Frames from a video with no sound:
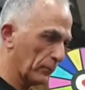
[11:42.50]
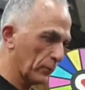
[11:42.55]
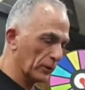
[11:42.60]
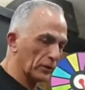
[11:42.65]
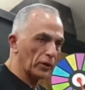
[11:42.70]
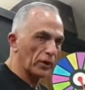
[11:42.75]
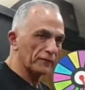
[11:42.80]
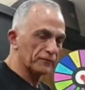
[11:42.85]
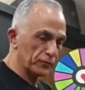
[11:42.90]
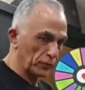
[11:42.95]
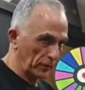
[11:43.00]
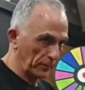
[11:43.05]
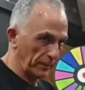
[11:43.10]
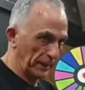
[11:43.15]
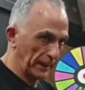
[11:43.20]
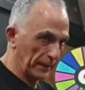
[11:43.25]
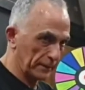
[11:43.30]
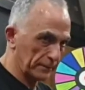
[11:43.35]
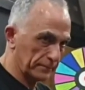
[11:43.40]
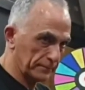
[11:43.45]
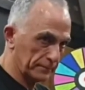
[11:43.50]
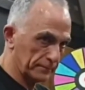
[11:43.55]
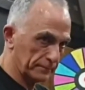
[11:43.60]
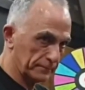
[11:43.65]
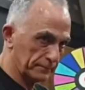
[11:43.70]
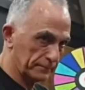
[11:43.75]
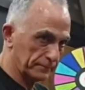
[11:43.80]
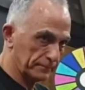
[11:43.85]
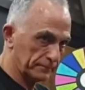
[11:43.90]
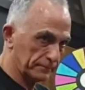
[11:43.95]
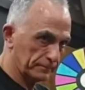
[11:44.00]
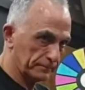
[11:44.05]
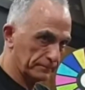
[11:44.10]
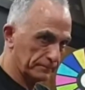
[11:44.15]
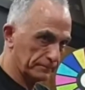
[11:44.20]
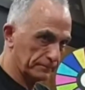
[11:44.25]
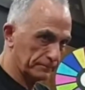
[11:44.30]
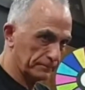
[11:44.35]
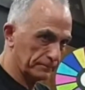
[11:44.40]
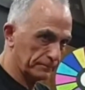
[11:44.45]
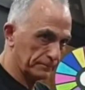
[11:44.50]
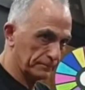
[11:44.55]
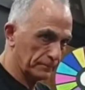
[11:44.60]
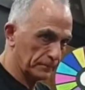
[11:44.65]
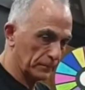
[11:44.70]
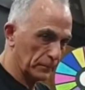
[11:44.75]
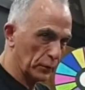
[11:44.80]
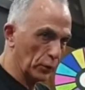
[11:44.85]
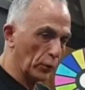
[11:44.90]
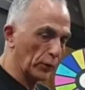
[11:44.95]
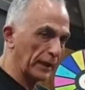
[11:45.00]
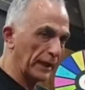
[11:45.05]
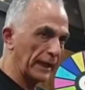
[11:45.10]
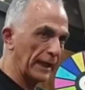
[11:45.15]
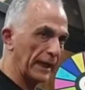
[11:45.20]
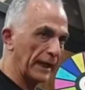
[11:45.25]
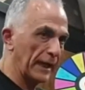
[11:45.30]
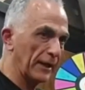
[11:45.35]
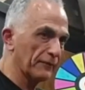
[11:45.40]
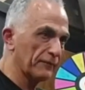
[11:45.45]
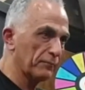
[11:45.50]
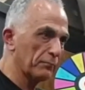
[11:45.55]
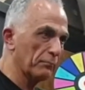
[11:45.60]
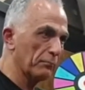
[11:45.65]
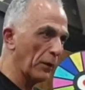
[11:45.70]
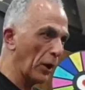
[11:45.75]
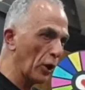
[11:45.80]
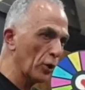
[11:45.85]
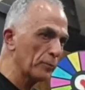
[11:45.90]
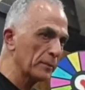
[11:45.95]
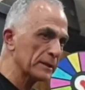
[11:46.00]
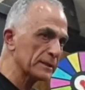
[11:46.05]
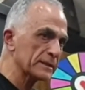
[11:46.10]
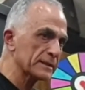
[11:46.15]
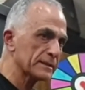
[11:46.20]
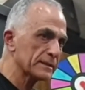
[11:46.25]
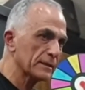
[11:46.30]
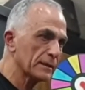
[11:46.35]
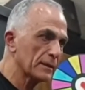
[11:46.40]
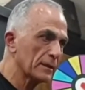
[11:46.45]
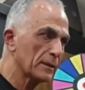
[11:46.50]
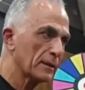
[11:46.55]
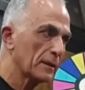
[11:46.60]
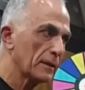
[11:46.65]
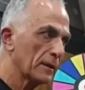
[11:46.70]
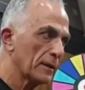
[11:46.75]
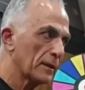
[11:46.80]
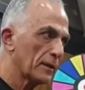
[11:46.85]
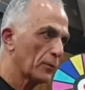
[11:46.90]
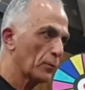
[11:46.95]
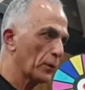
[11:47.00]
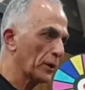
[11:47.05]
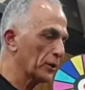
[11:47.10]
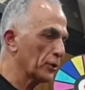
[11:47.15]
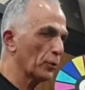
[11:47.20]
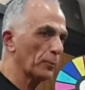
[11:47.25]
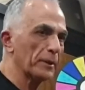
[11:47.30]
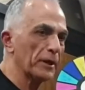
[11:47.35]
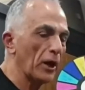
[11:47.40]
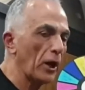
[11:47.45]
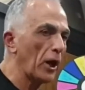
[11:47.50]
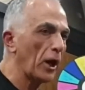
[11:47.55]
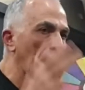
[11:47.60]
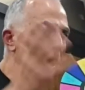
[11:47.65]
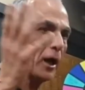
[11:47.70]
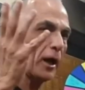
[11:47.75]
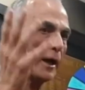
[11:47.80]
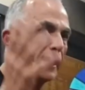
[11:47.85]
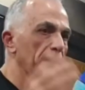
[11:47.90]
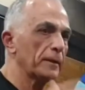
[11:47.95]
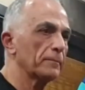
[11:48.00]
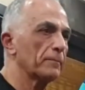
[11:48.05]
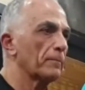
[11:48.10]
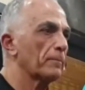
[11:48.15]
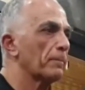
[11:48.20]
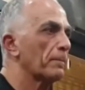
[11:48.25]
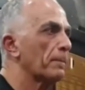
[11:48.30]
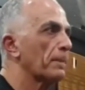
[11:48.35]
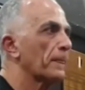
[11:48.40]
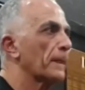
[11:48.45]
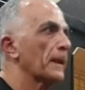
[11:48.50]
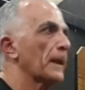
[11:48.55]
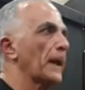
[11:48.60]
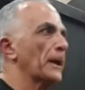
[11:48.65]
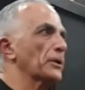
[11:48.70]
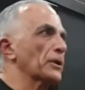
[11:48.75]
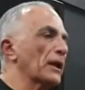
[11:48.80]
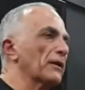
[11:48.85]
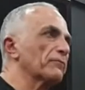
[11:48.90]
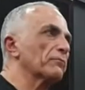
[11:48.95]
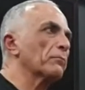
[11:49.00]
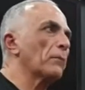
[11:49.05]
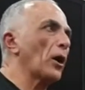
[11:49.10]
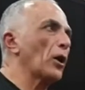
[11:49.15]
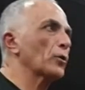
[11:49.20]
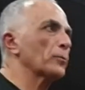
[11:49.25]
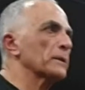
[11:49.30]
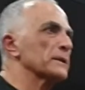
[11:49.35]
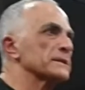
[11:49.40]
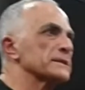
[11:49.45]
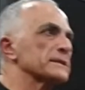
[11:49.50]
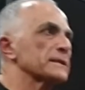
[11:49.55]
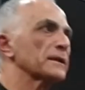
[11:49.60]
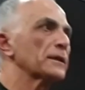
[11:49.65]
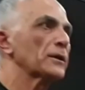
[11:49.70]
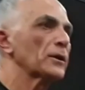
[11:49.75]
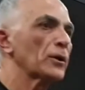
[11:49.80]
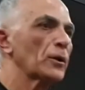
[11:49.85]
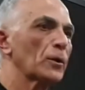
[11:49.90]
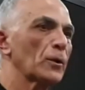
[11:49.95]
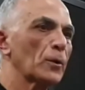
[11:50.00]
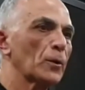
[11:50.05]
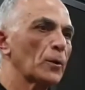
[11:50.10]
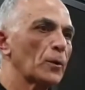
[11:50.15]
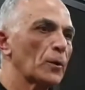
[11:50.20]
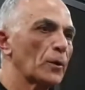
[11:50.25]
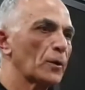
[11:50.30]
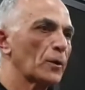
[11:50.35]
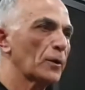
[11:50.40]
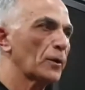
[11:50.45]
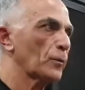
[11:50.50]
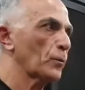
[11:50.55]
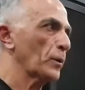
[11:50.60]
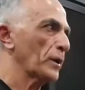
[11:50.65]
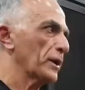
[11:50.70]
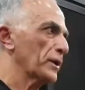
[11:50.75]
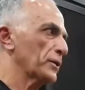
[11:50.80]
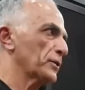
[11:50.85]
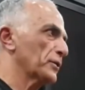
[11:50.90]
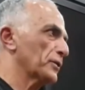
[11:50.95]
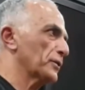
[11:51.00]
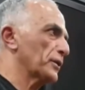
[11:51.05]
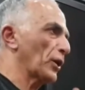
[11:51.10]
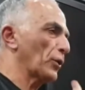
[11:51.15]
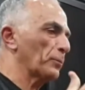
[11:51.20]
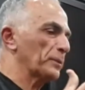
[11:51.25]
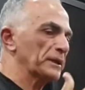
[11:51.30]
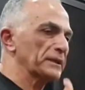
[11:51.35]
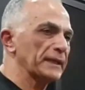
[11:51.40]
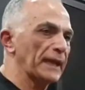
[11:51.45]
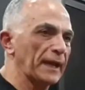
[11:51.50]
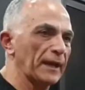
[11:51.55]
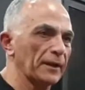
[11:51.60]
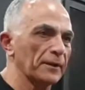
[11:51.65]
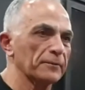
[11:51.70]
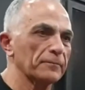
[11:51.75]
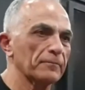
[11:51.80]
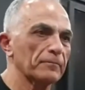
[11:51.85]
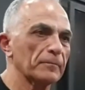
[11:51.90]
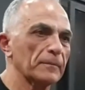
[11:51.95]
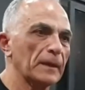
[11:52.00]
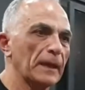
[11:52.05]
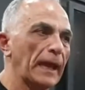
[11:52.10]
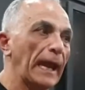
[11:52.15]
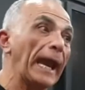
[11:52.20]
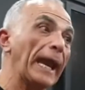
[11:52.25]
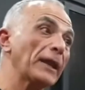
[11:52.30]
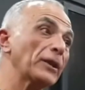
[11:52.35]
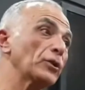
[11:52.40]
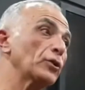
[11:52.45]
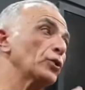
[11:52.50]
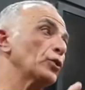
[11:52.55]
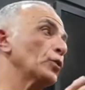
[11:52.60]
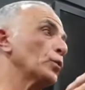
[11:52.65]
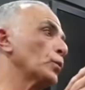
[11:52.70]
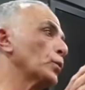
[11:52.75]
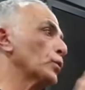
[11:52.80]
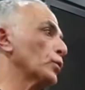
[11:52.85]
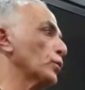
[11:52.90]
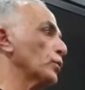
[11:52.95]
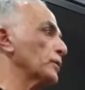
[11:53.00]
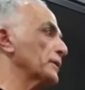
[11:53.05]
what life's all about. You're going to have moments where you'll be a high and you'll have moments where they'll be down. And you will